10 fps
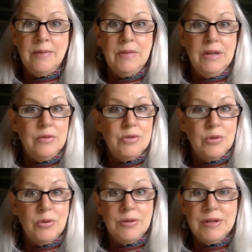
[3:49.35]
you know,
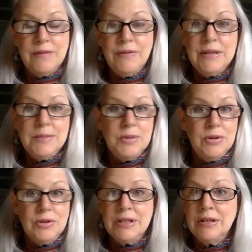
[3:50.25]
trolls on Facebook
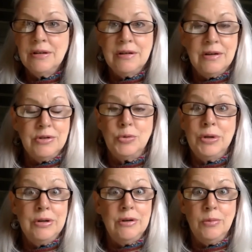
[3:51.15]
or
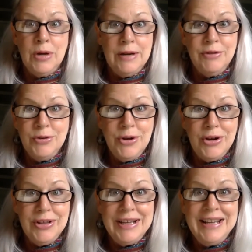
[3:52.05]
Twitter or whatever you
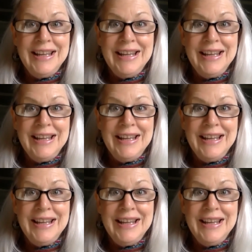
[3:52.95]
call it.